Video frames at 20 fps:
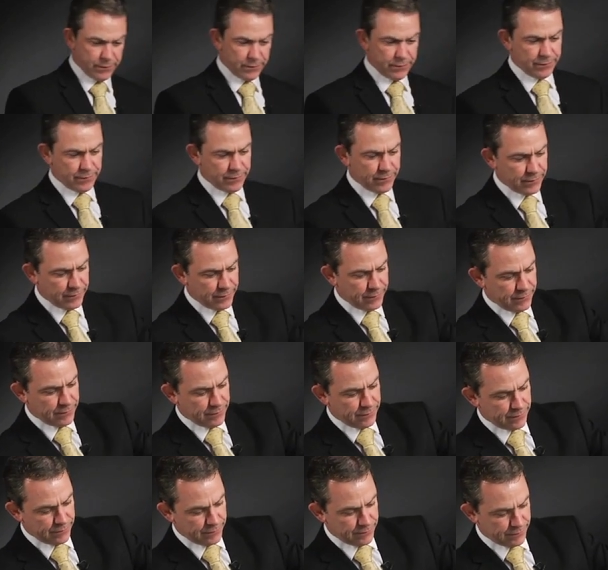
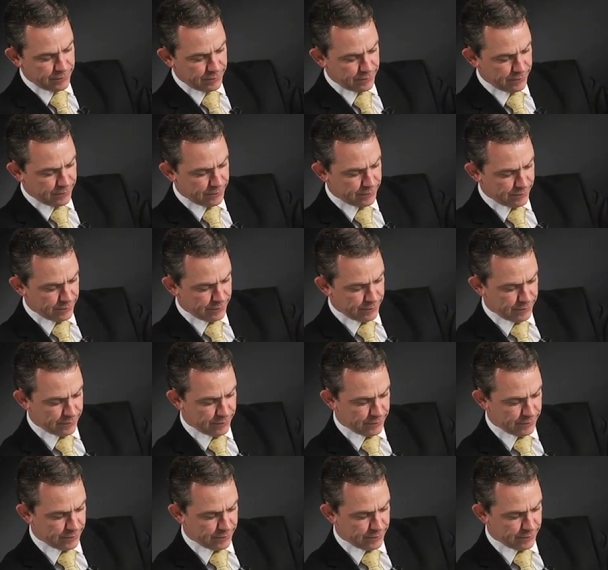Nothing is said.